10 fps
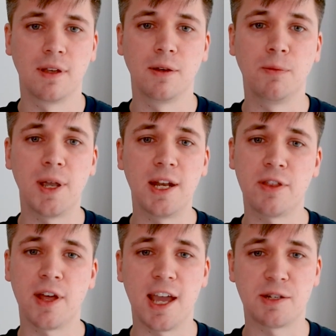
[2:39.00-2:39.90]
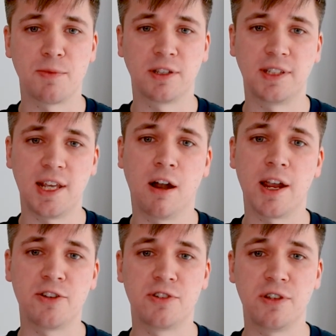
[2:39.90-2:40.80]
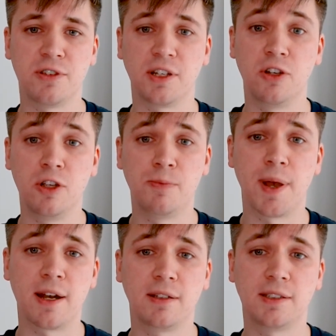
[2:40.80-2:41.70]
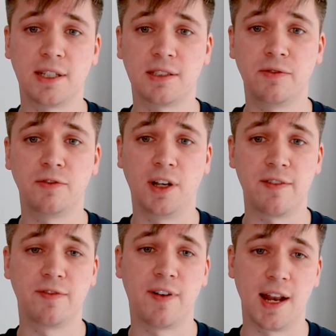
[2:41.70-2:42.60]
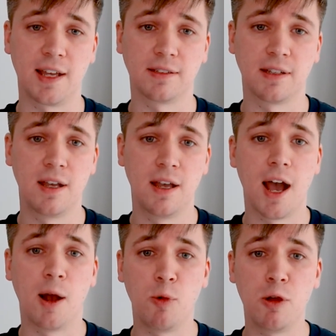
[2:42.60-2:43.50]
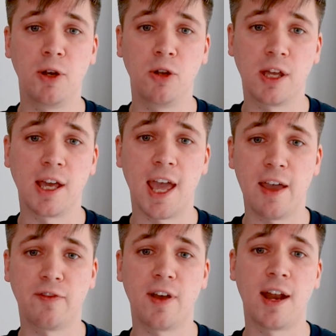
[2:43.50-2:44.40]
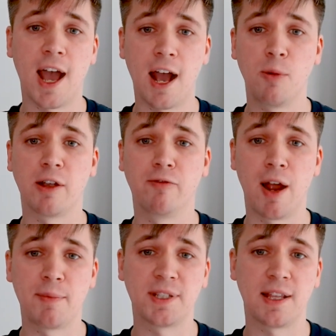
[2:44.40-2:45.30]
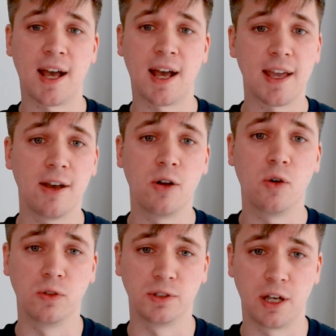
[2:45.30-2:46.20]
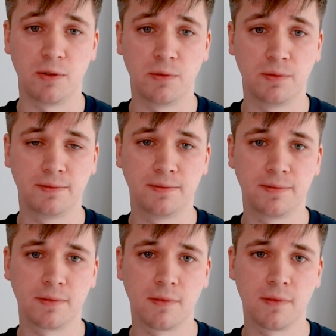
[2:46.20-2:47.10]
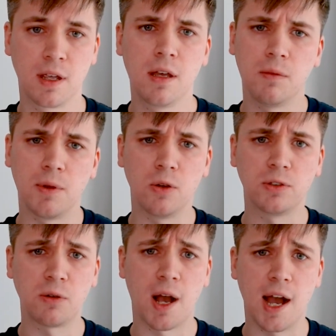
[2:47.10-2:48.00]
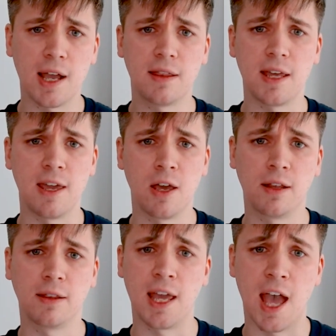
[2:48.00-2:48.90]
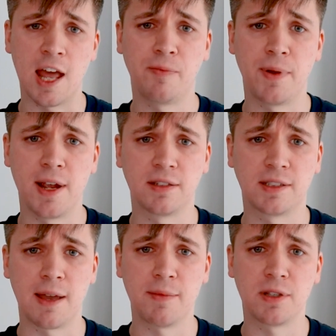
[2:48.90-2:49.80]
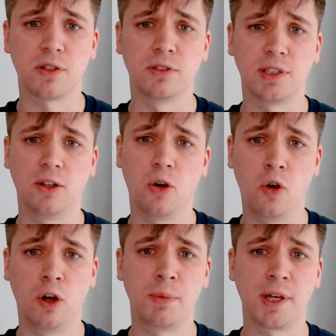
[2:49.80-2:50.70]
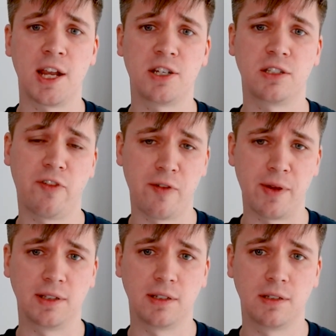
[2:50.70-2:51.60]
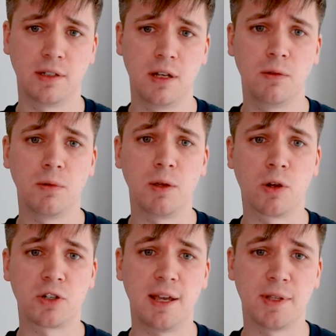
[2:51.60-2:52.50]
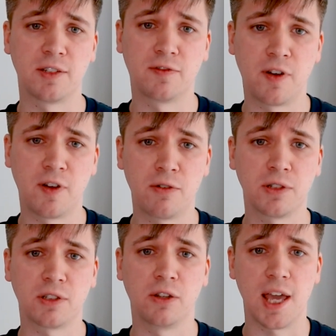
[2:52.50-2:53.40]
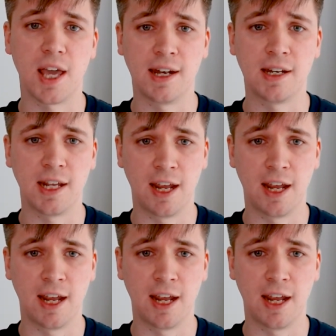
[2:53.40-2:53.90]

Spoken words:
We know that HMRC are introducing new penalty system for late filings, and we'll be looking at if and how we can represent that here also. We also hide the end-of-period statements until all obligations are fulfilled. We want to keep this focused on the in-year